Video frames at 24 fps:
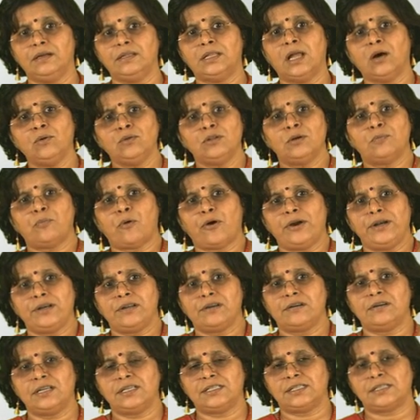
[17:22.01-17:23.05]
Now the point
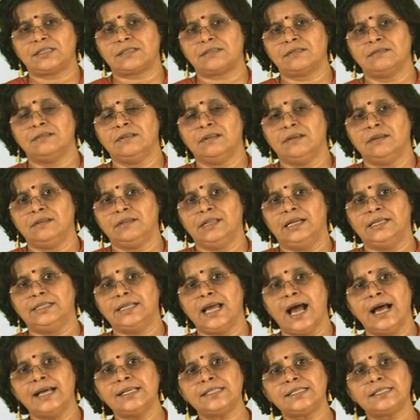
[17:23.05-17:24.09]
here is that
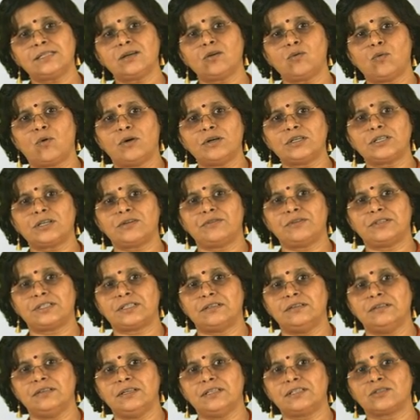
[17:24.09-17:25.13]
as the quartz
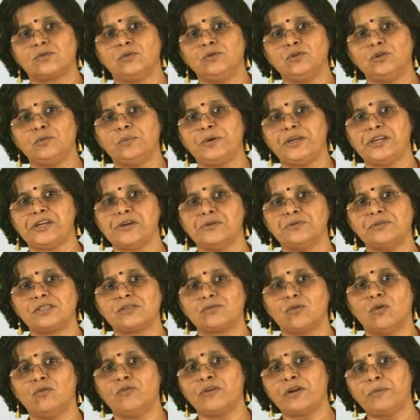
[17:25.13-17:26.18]
crystal is going to be
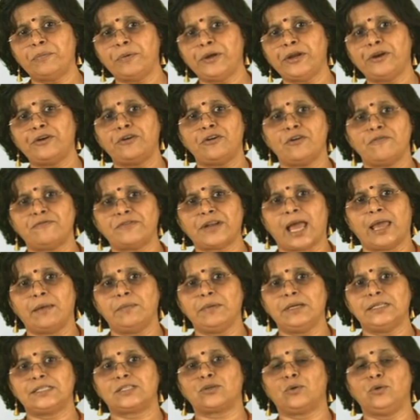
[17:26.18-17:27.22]
used over a period of
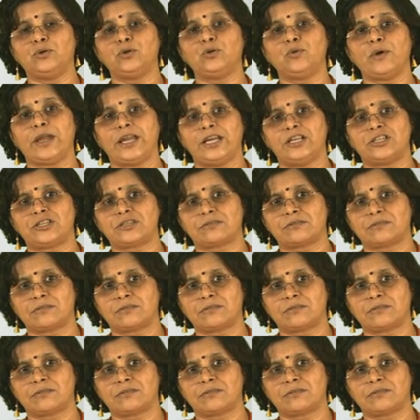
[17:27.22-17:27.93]
time, it's going to age,